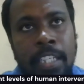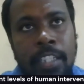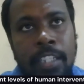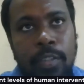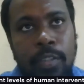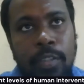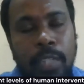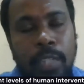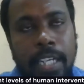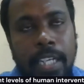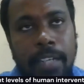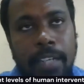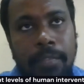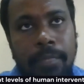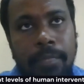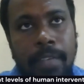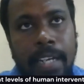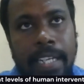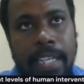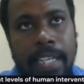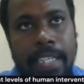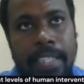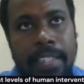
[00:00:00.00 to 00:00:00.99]
you can
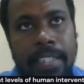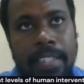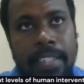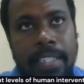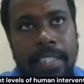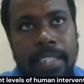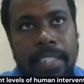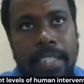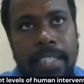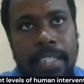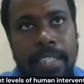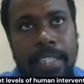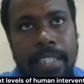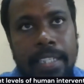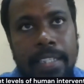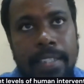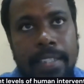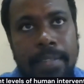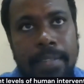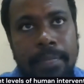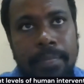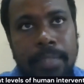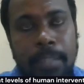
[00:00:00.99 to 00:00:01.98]
find
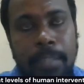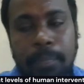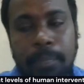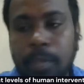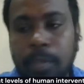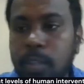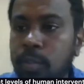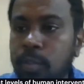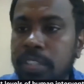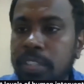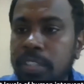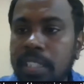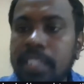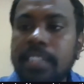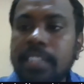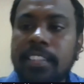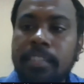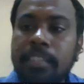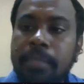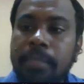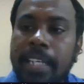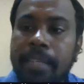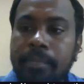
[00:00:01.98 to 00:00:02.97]
the pollution is the
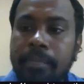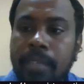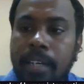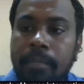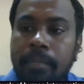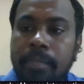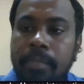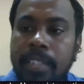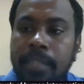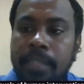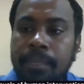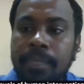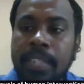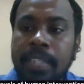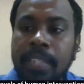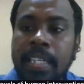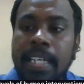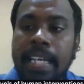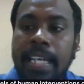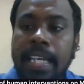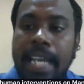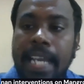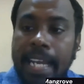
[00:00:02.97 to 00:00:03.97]
main problem,
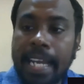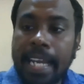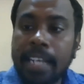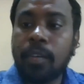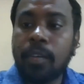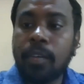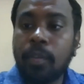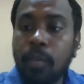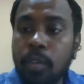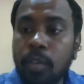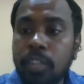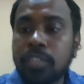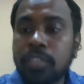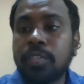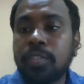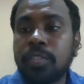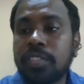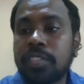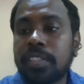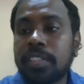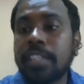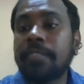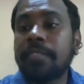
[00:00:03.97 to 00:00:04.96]
and also
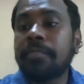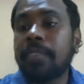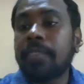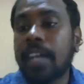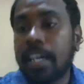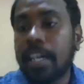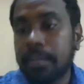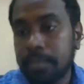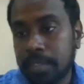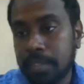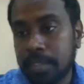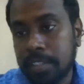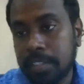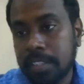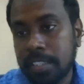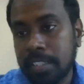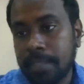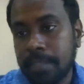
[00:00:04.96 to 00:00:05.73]
shrimp farms.